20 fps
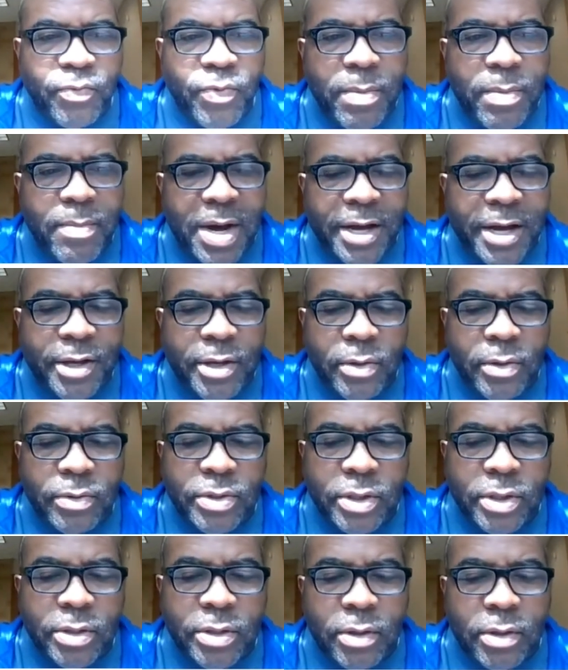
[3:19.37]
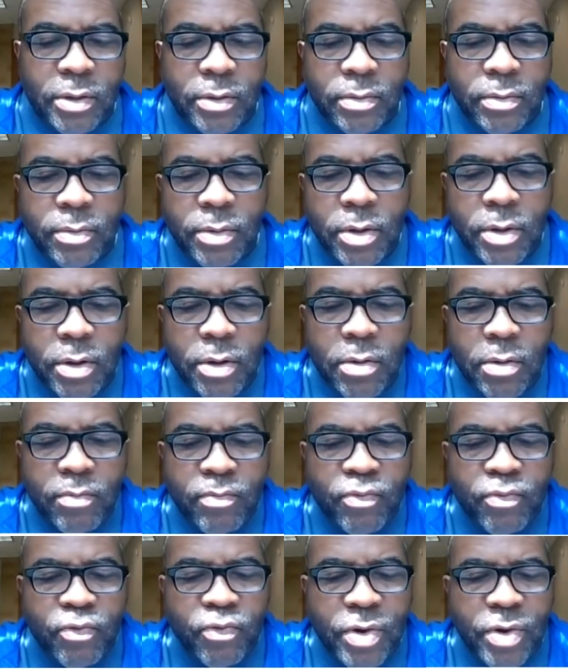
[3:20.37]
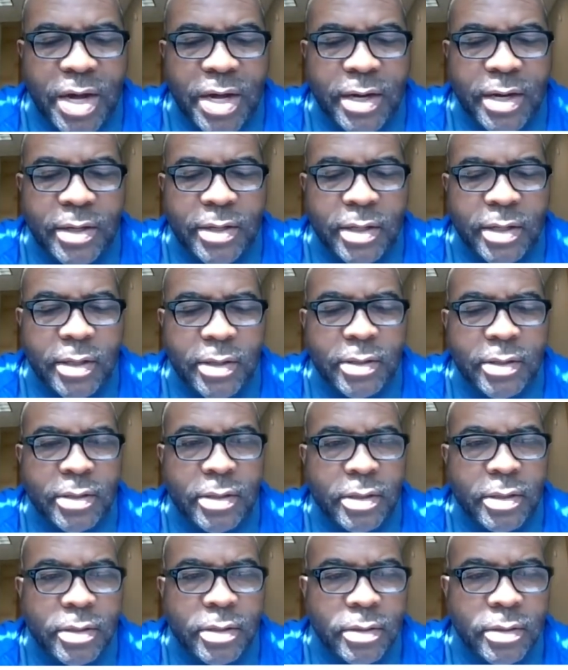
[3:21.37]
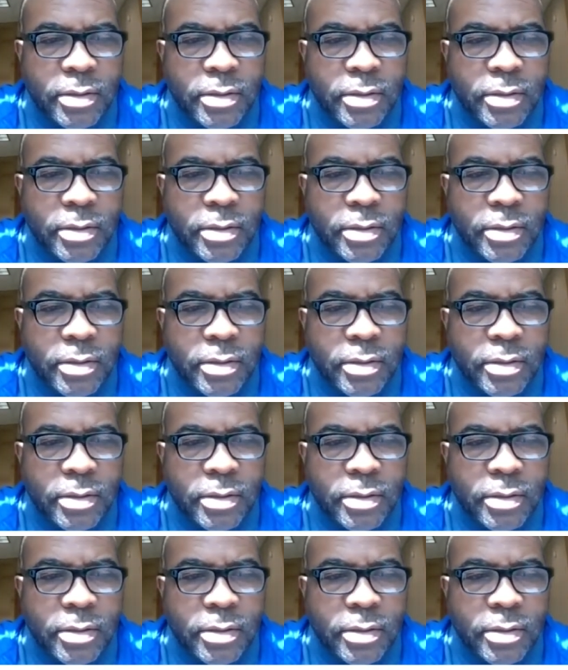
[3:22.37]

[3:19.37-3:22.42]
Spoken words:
we might use the term product,